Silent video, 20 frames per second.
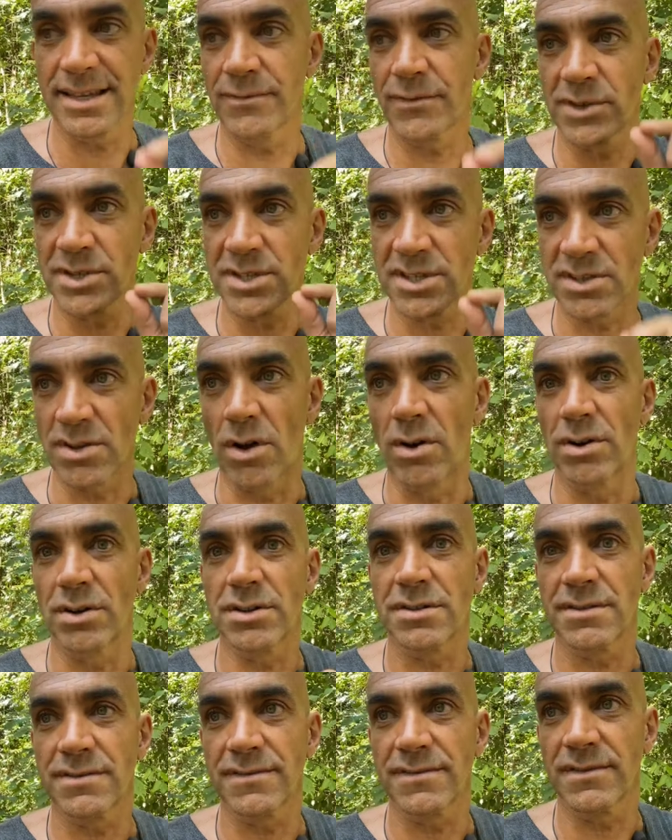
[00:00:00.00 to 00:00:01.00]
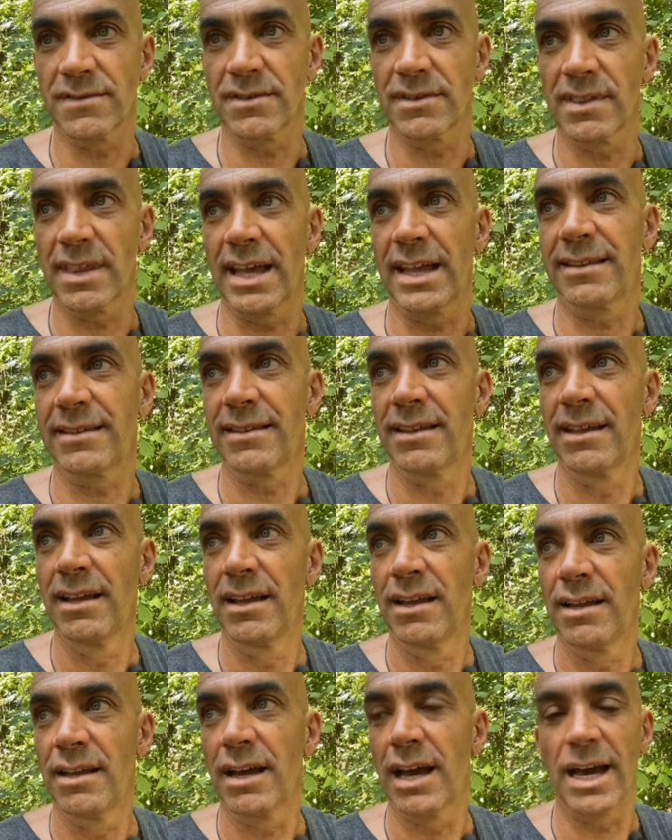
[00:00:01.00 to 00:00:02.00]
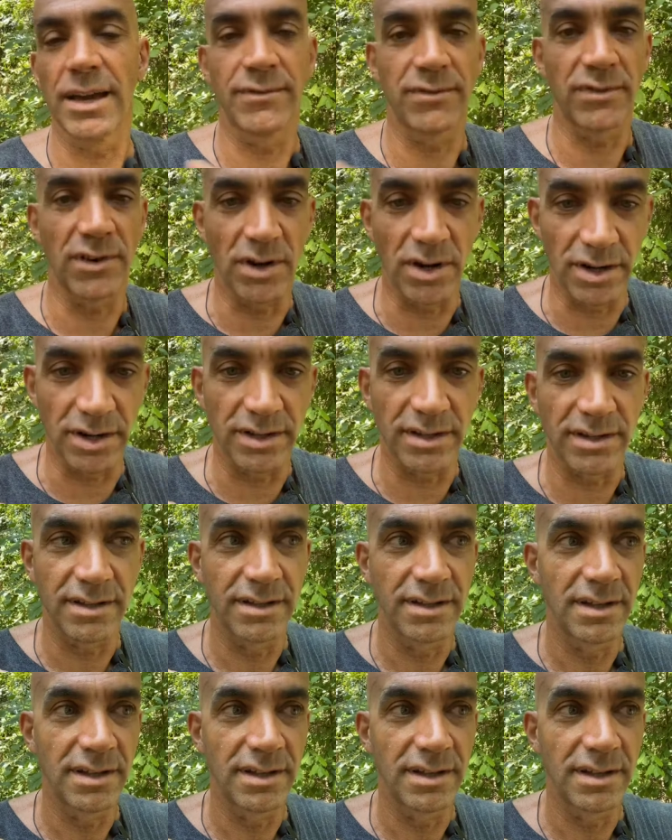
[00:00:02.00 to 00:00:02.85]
the songs that I've learned